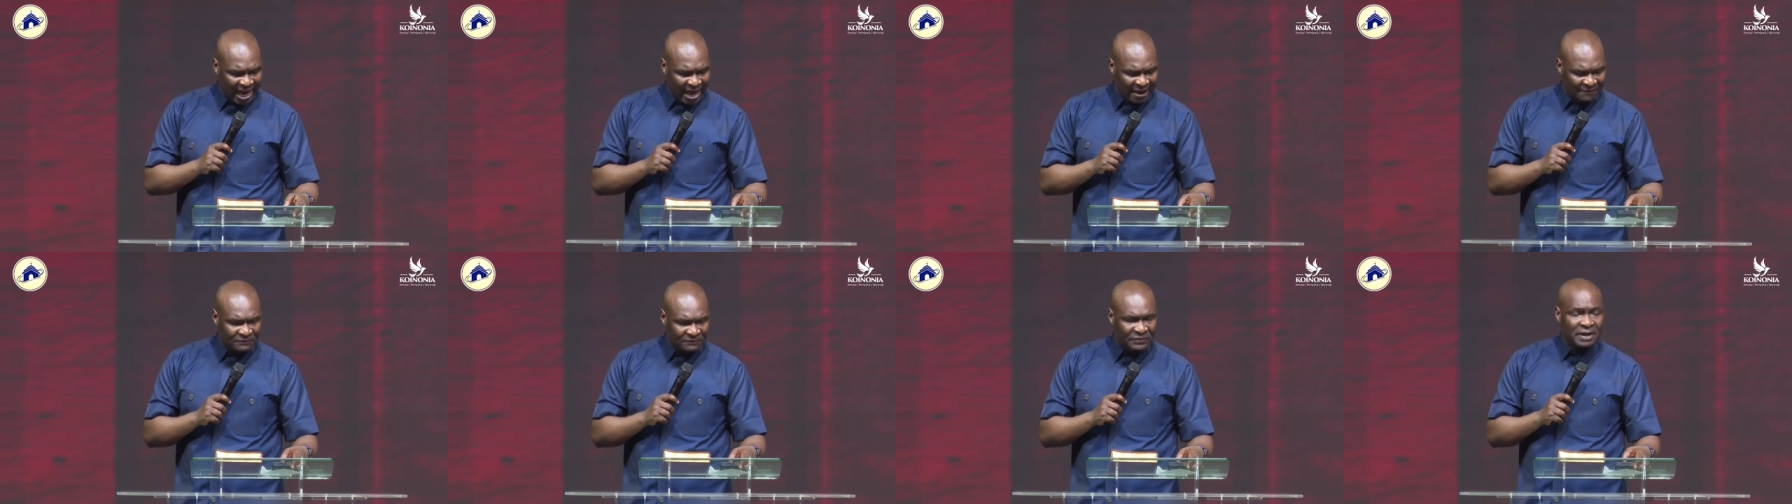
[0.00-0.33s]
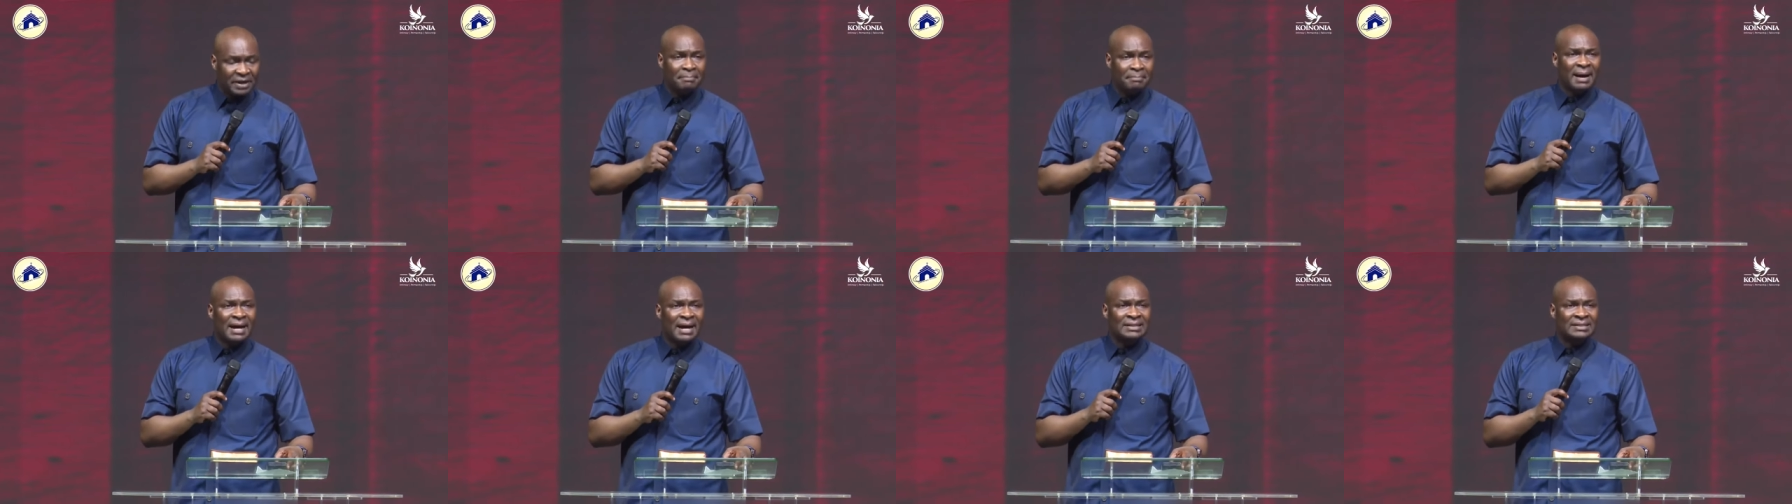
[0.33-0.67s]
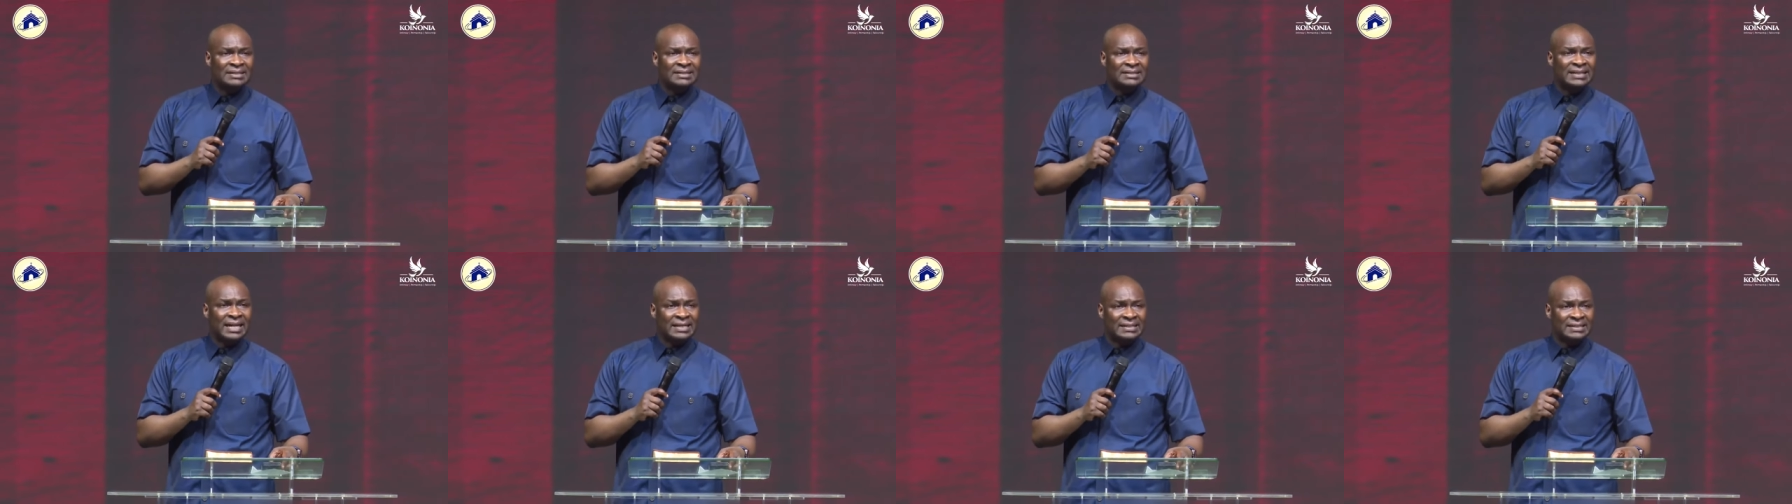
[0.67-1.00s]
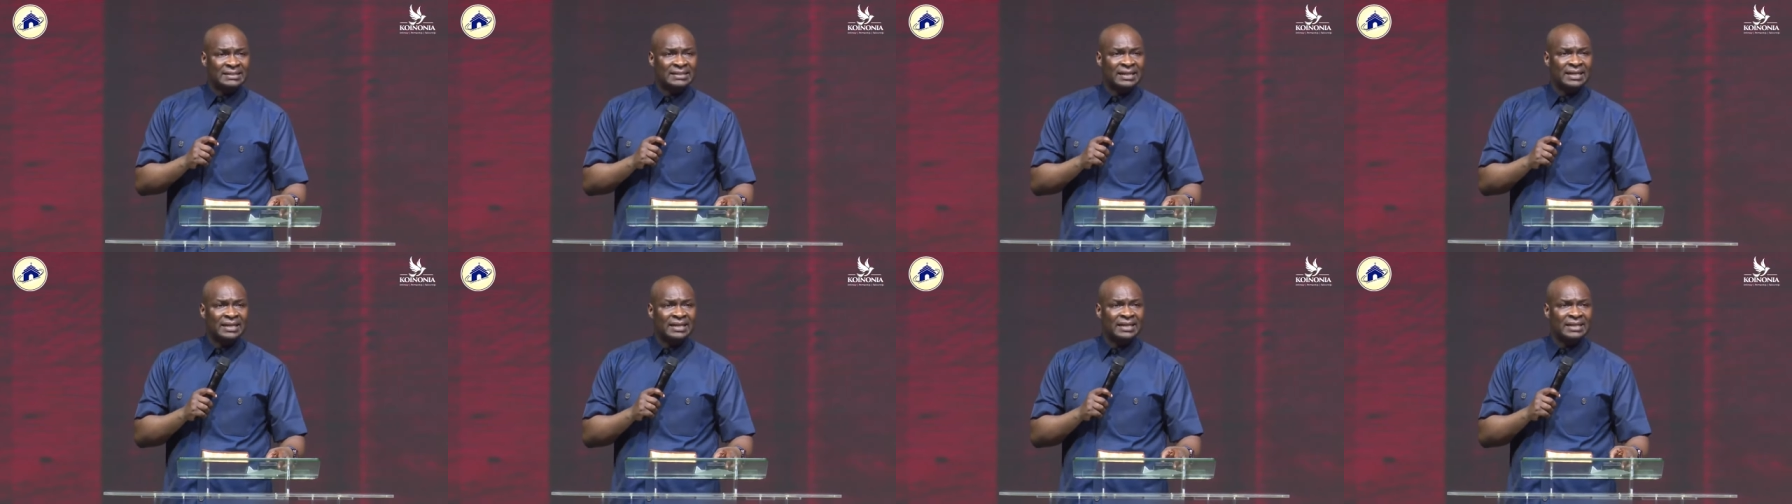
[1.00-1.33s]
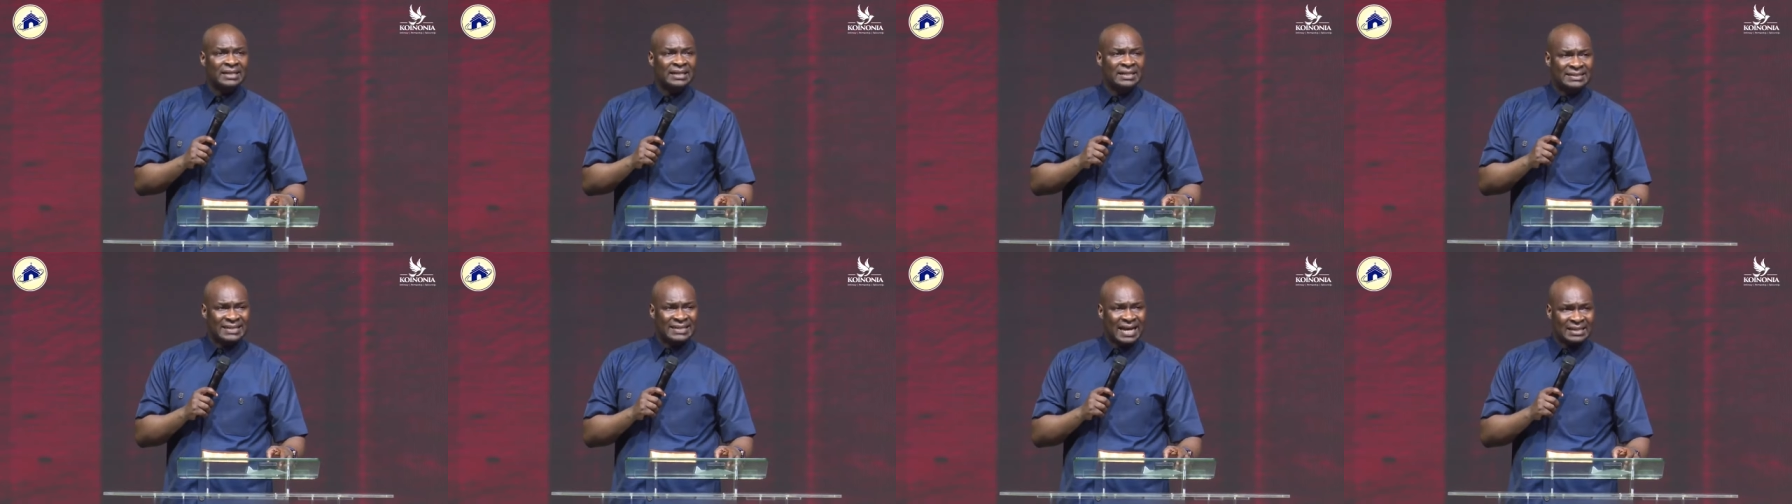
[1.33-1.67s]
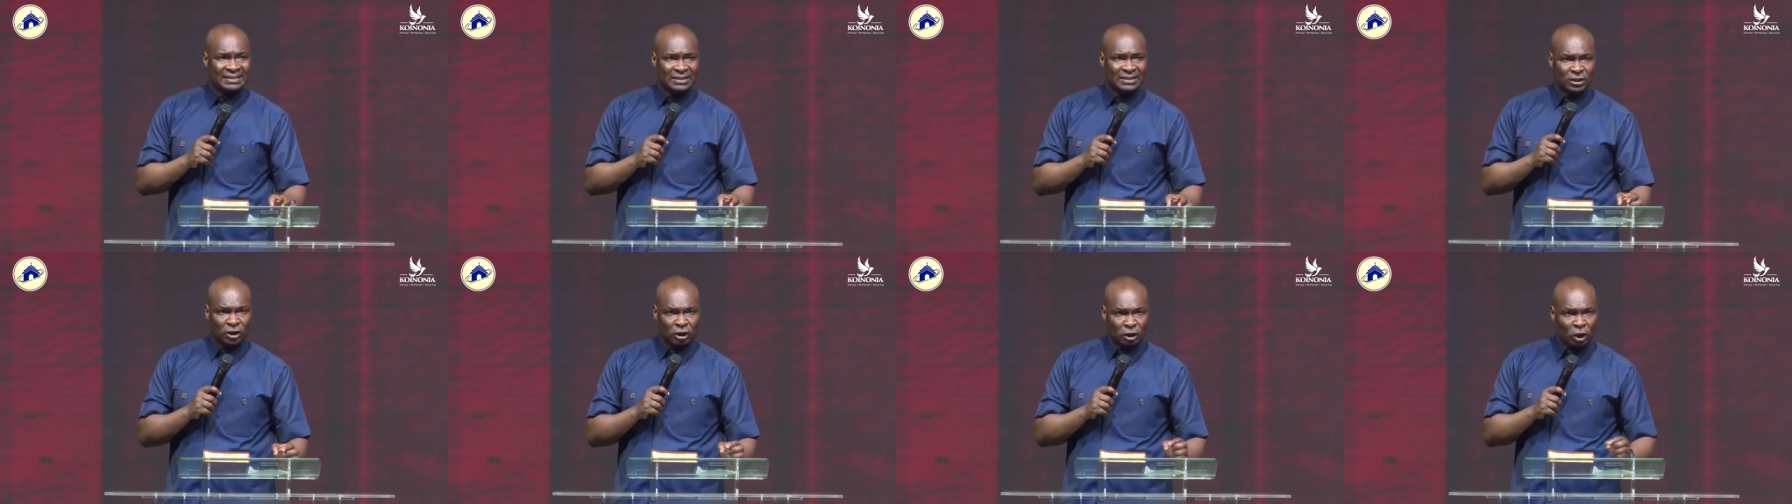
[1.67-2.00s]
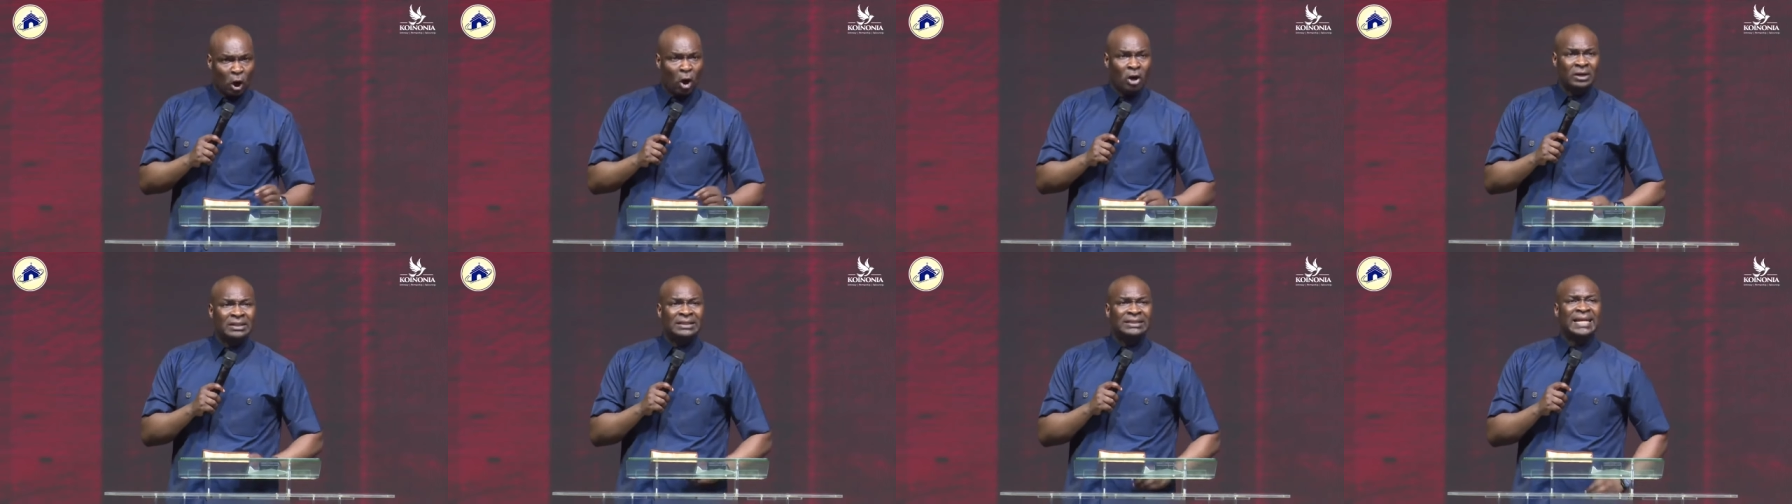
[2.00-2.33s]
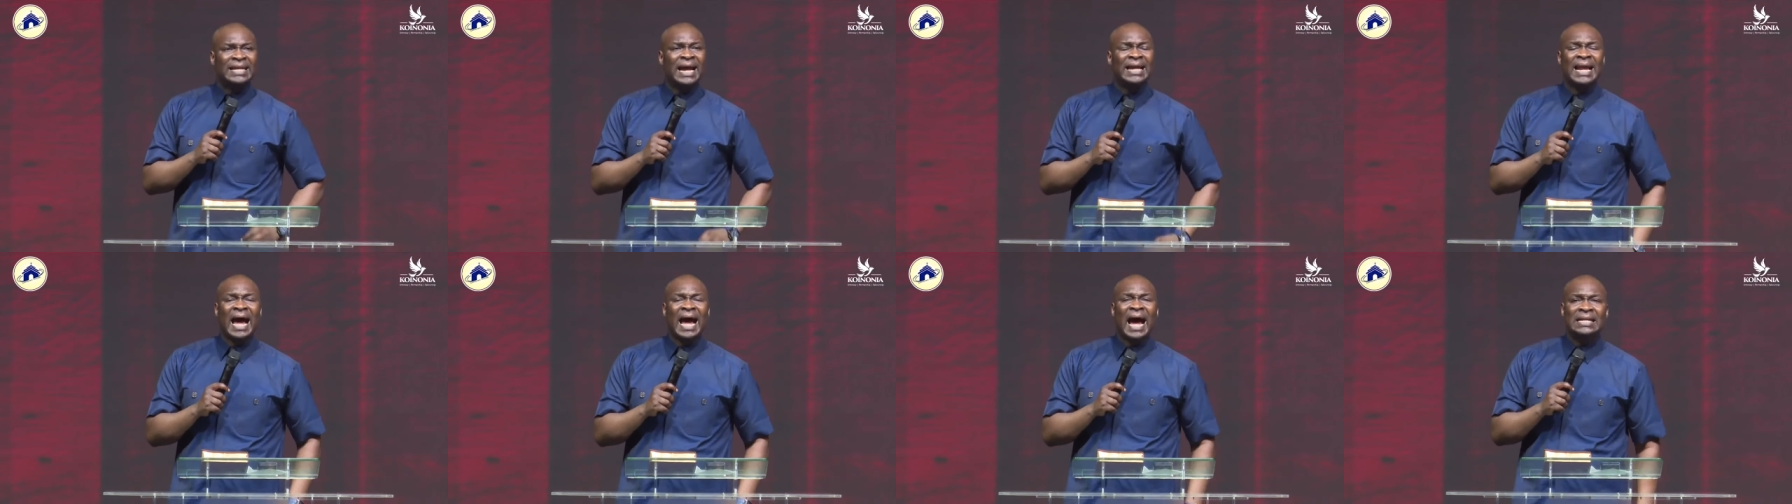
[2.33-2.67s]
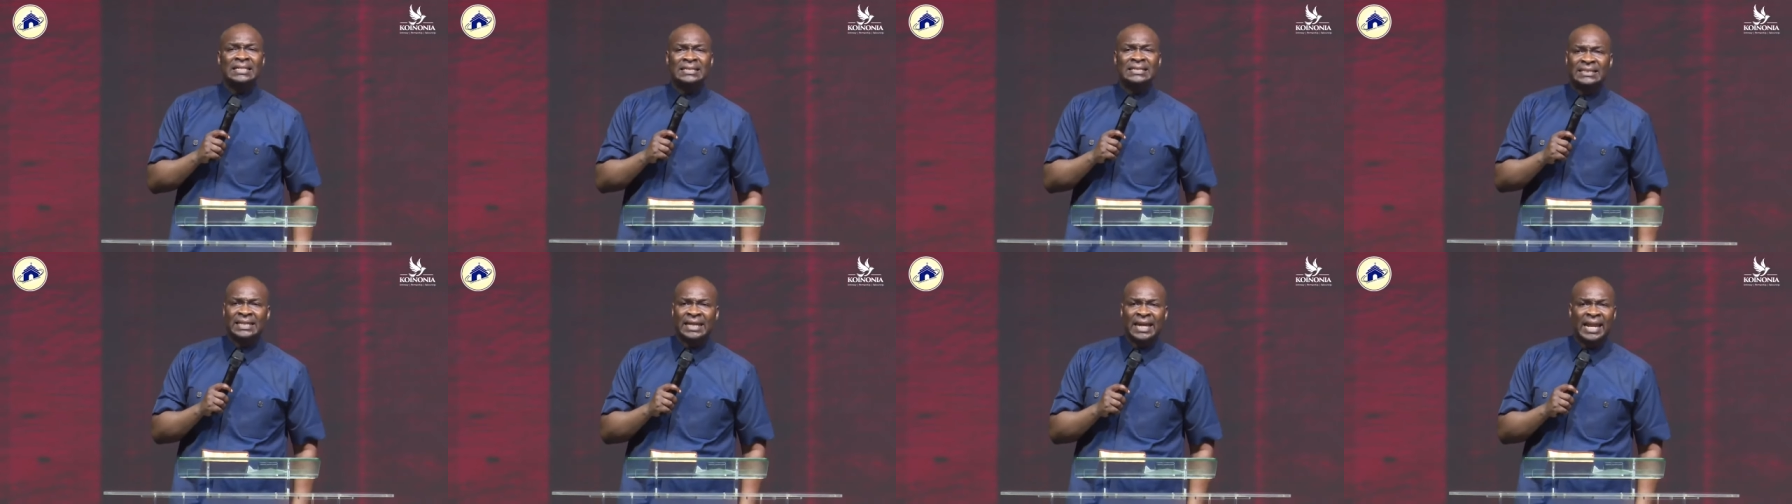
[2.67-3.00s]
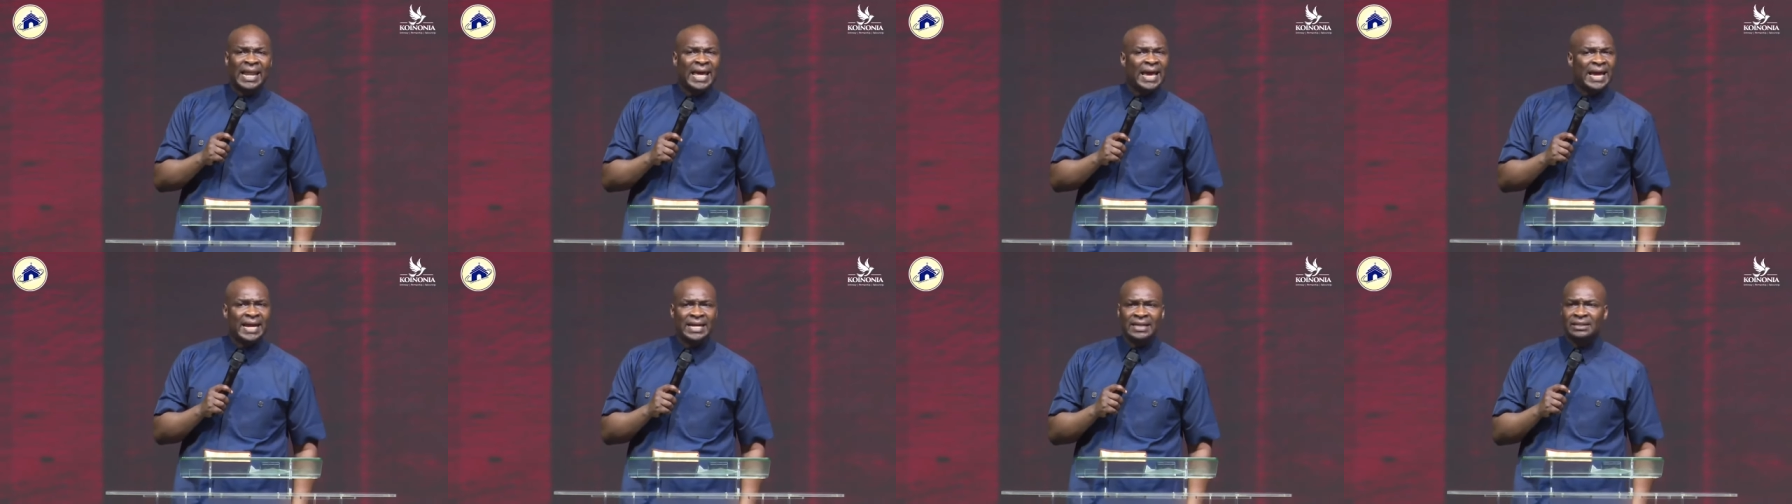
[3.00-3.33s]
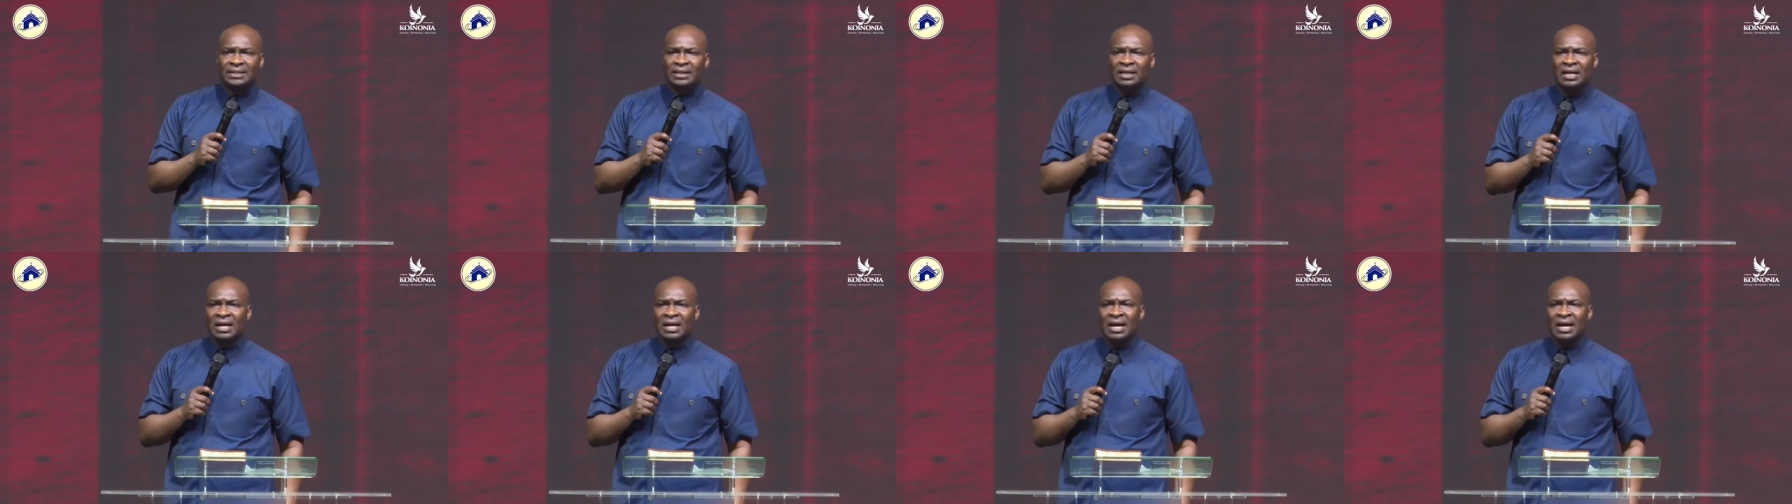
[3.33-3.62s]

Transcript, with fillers: every man's destiny is as stunted and delayed